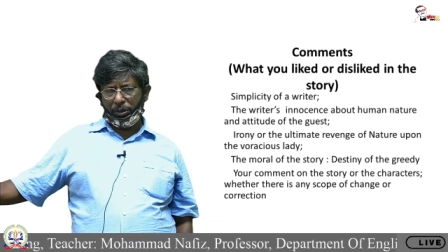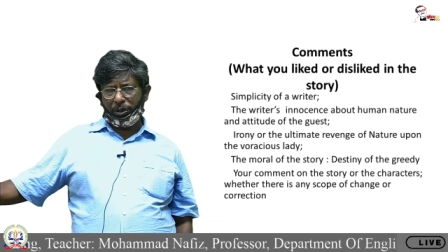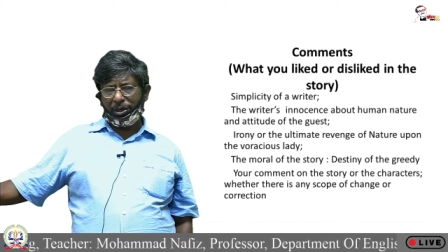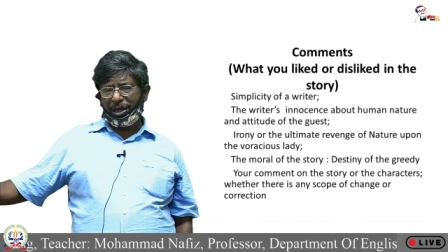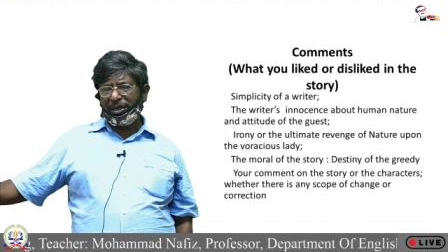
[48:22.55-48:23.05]

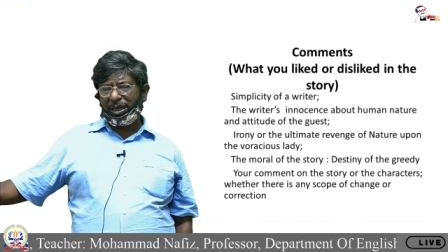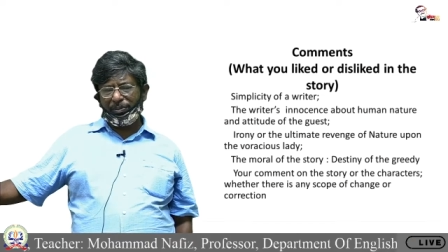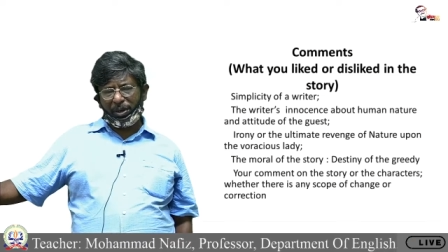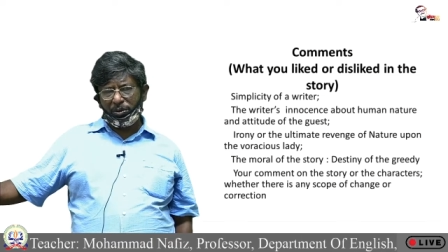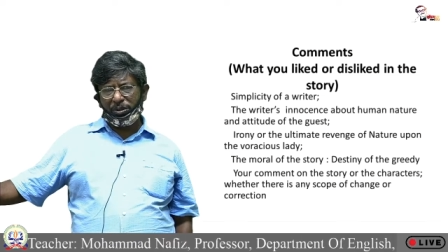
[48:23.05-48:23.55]
write
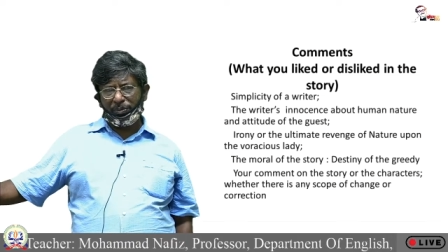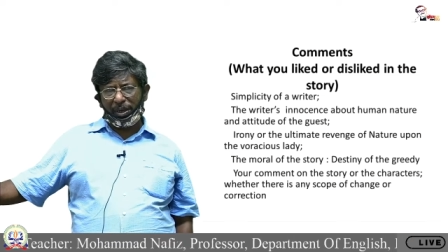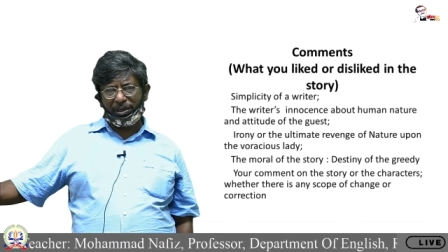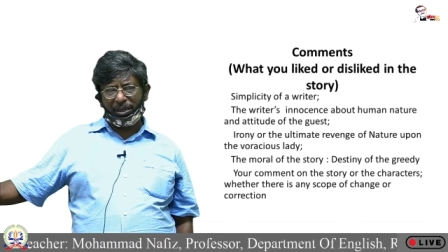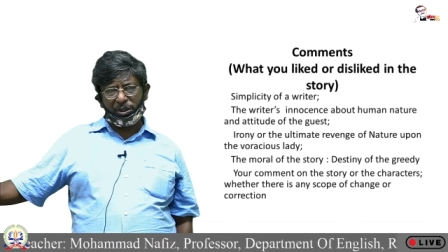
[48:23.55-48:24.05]
about a
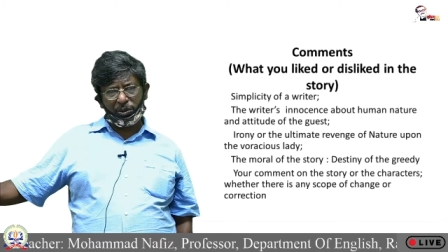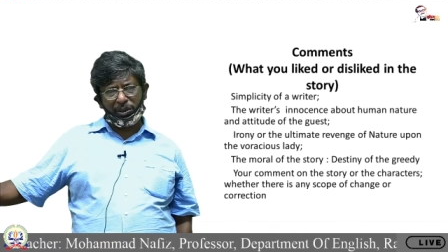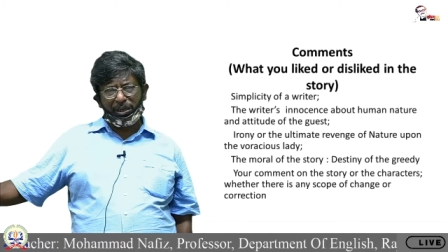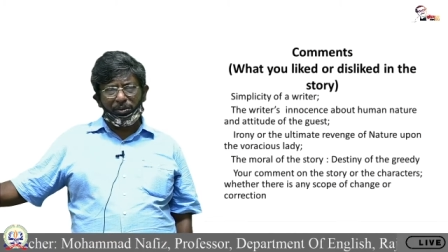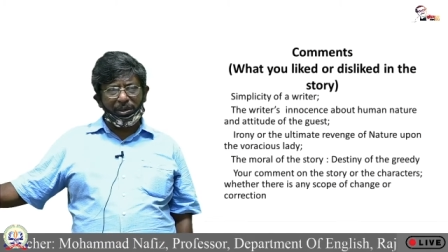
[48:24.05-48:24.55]
Bangla
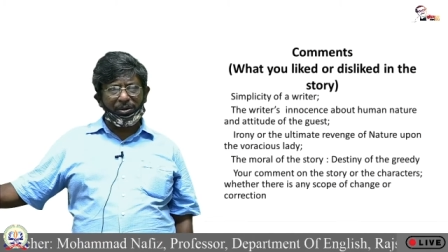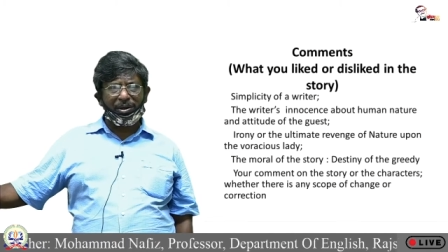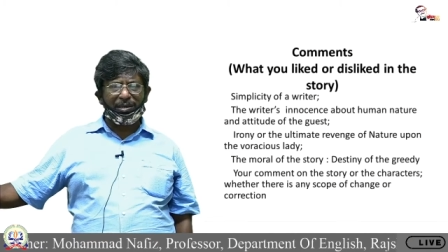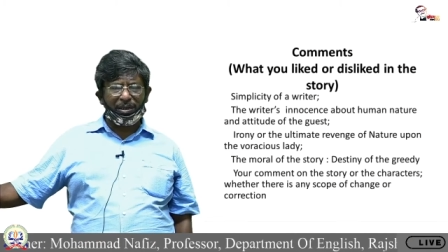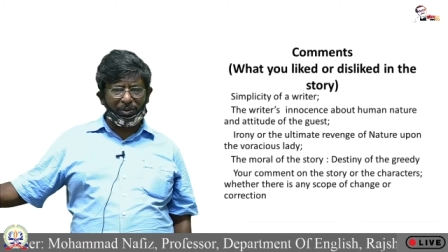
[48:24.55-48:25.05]
story, you can
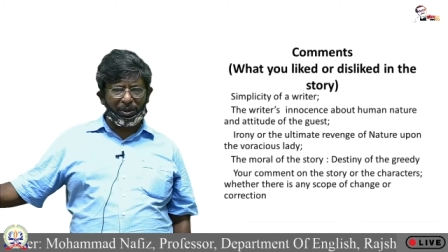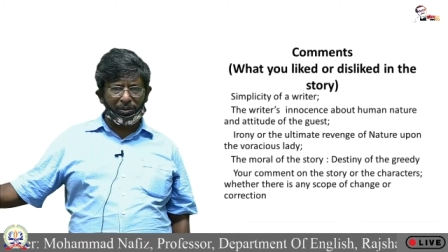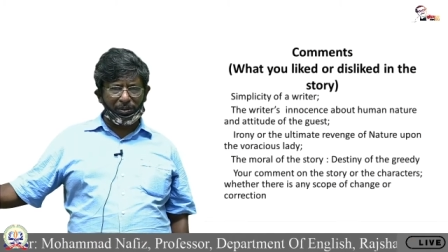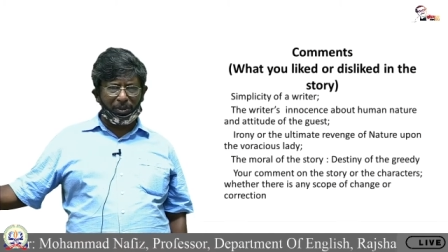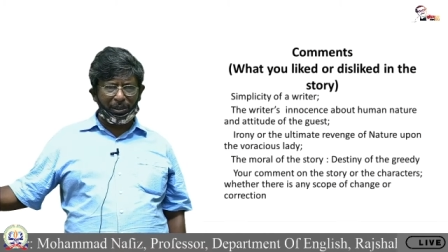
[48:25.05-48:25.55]
write about
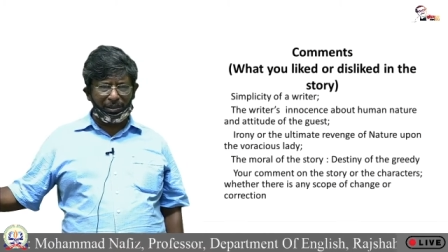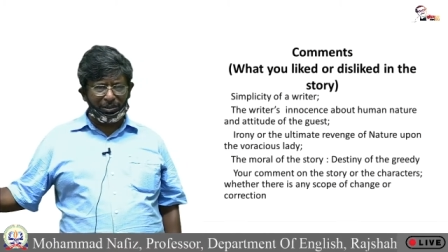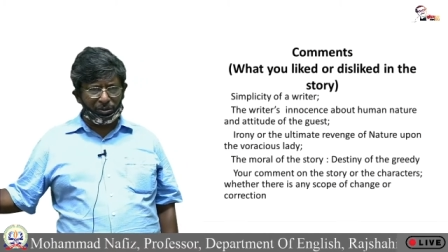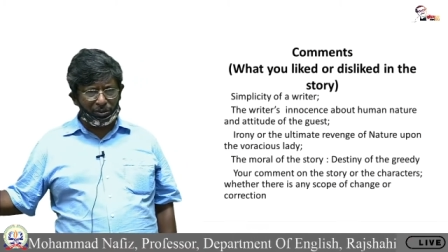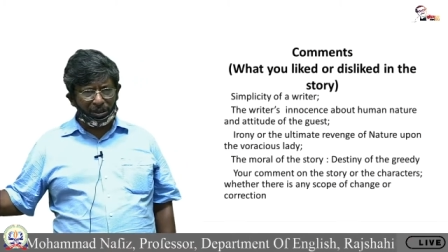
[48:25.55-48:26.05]
a Bangla
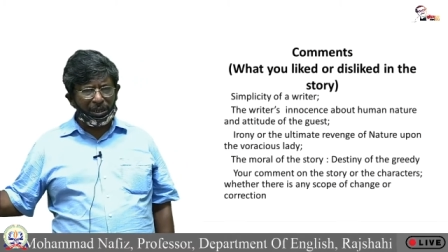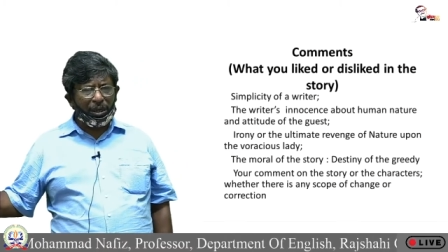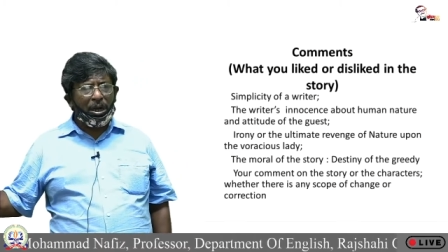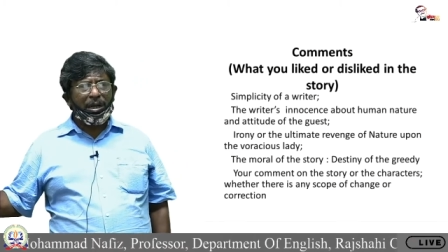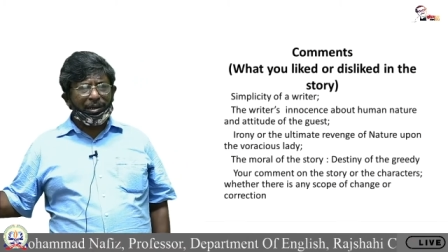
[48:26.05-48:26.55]
story.
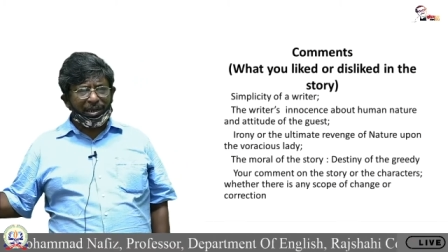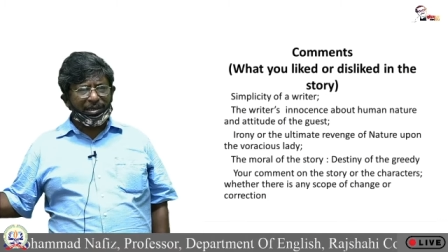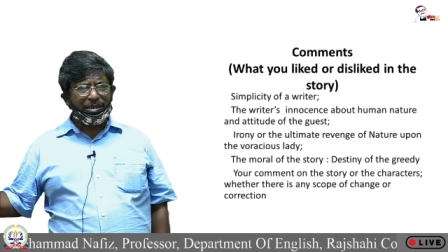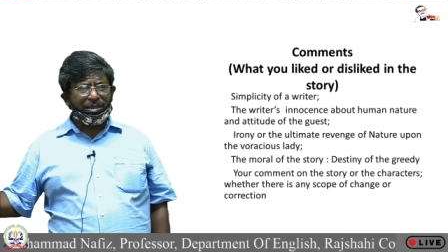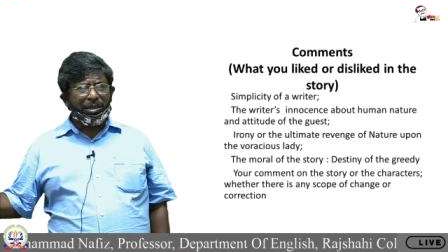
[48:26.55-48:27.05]
That
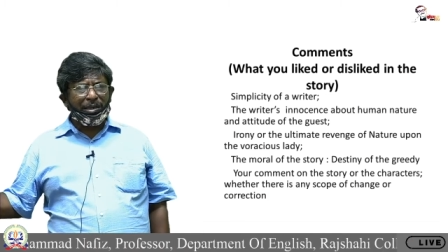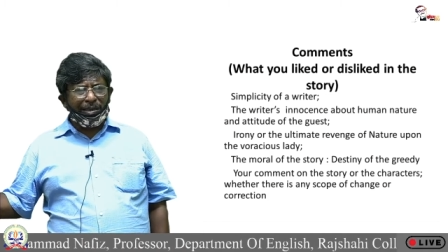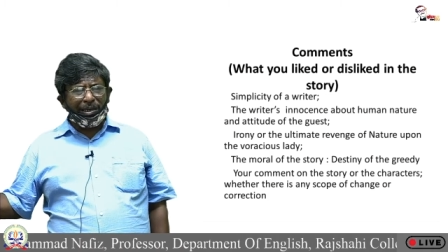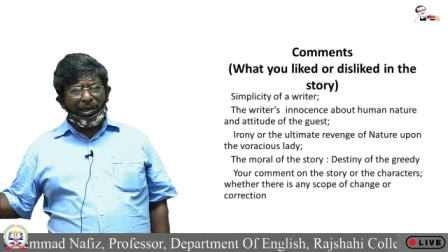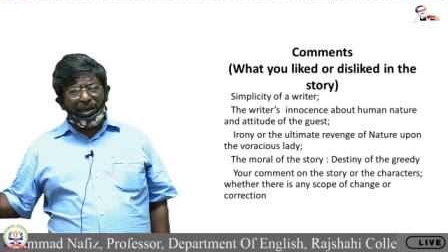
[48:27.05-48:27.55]
is,
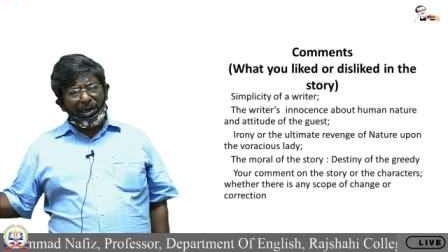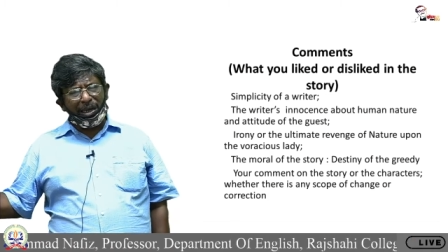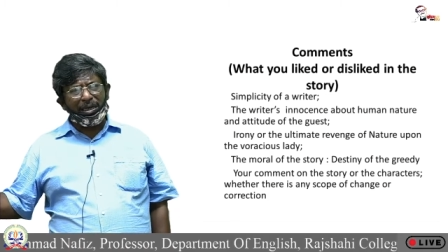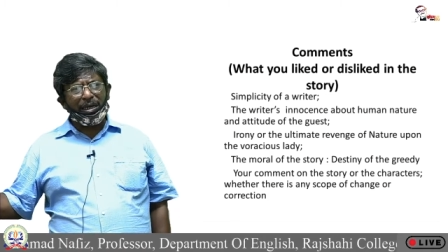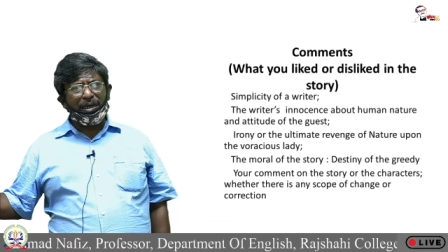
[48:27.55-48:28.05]

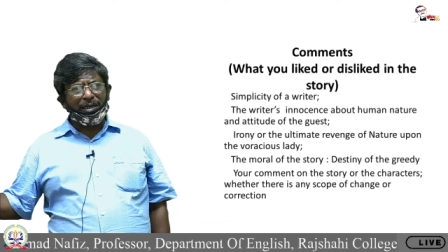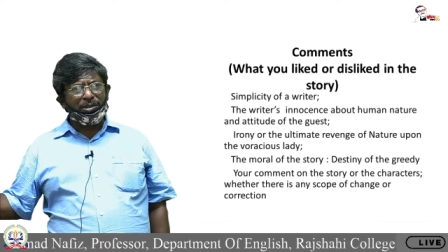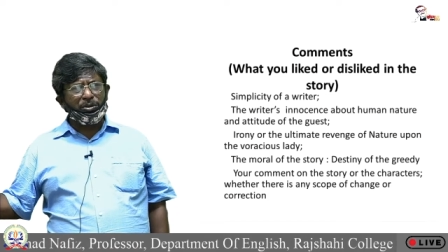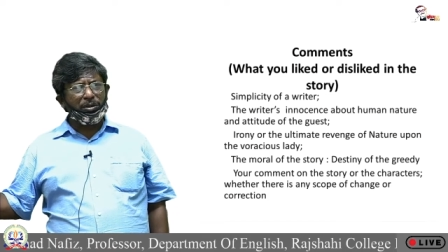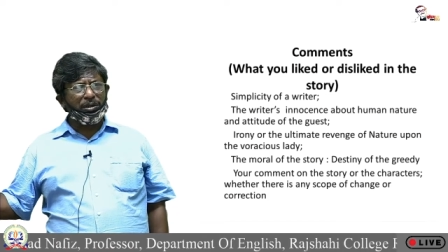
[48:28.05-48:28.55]
any
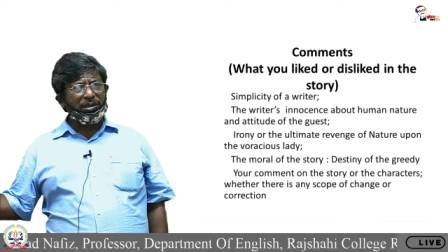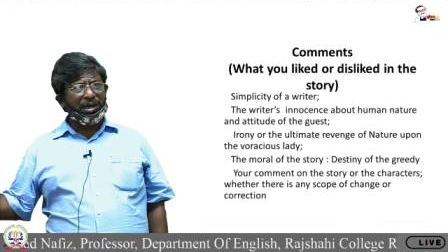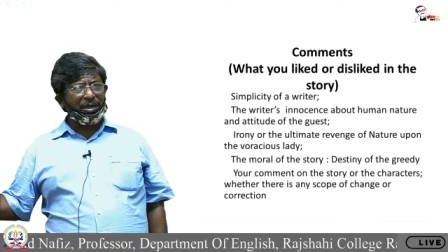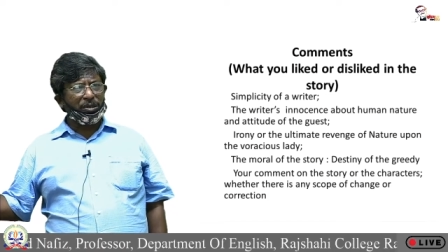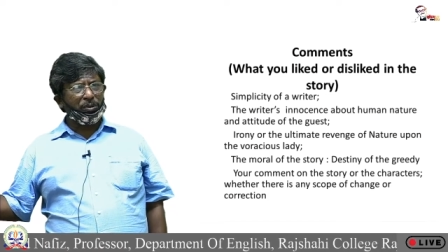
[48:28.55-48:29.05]
story
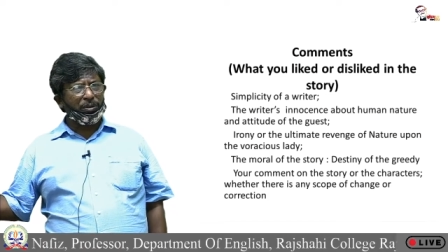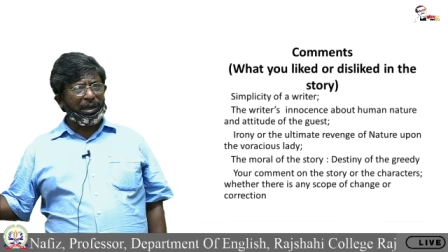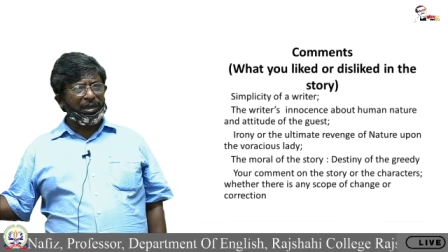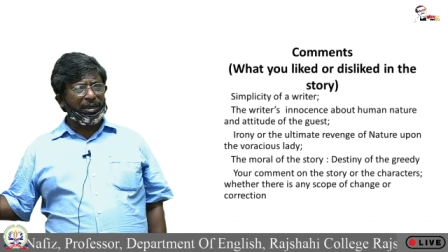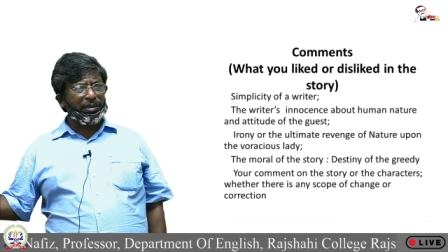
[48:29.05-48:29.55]
that you
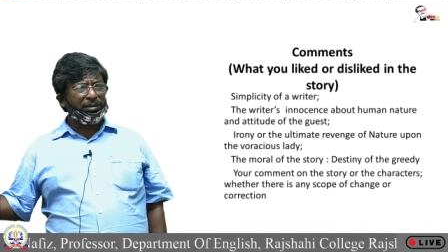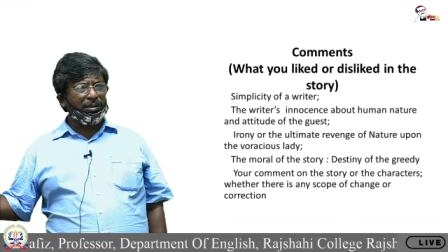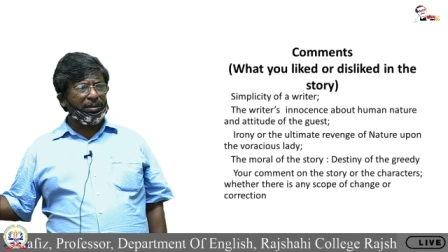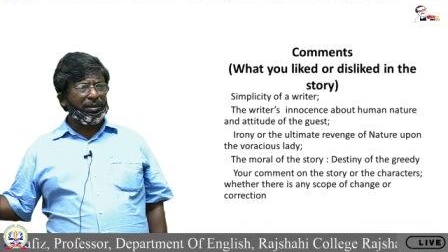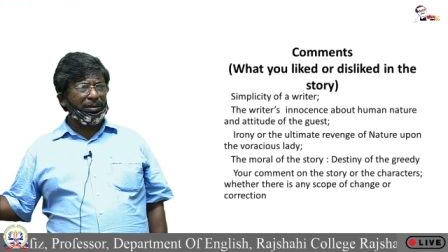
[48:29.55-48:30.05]
liked
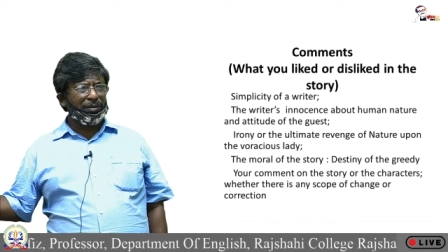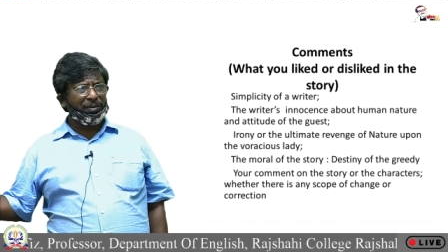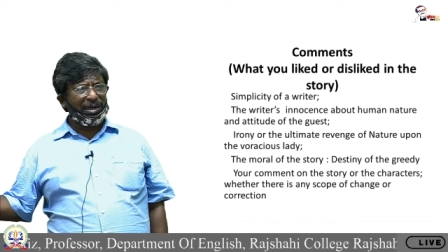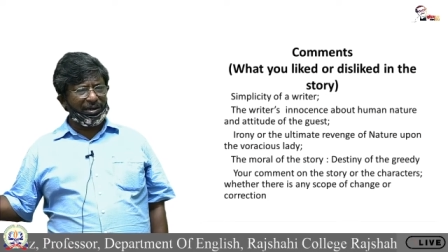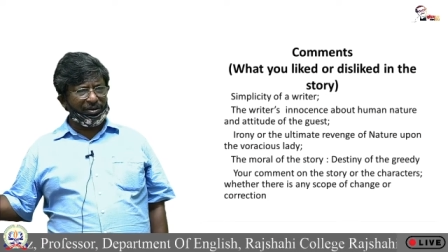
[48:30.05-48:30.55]

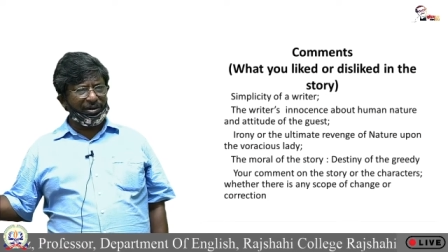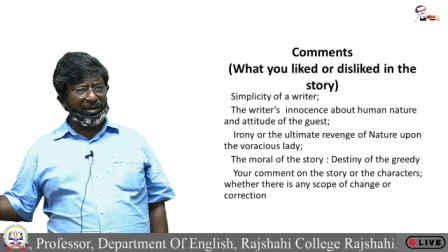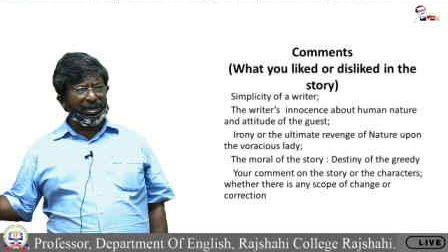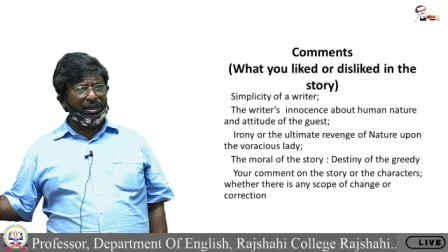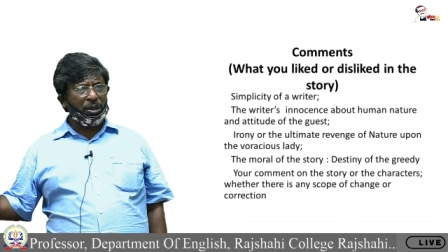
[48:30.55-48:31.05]
while
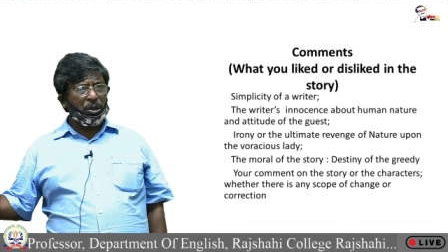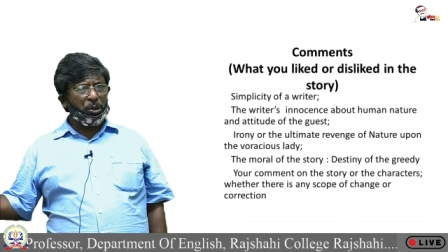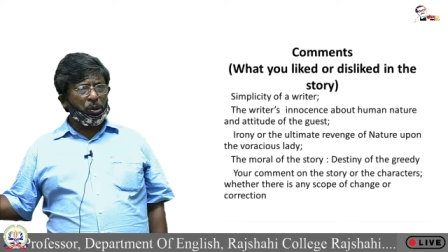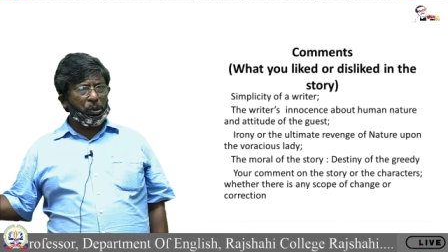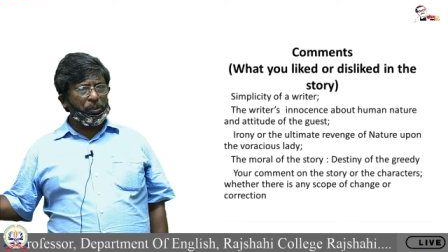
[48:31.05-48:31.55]
reading,
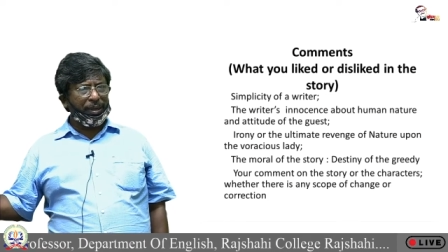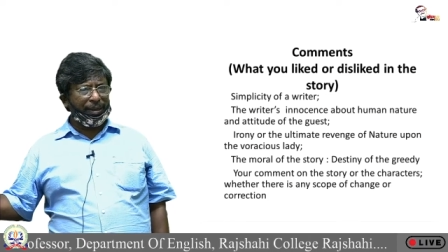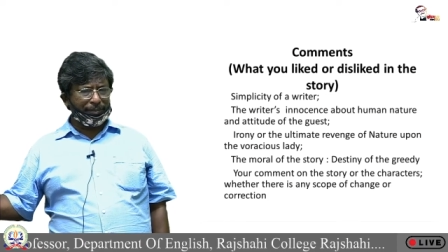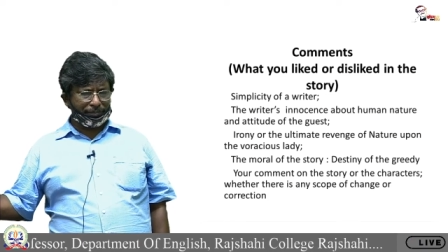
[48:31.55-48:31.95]
you may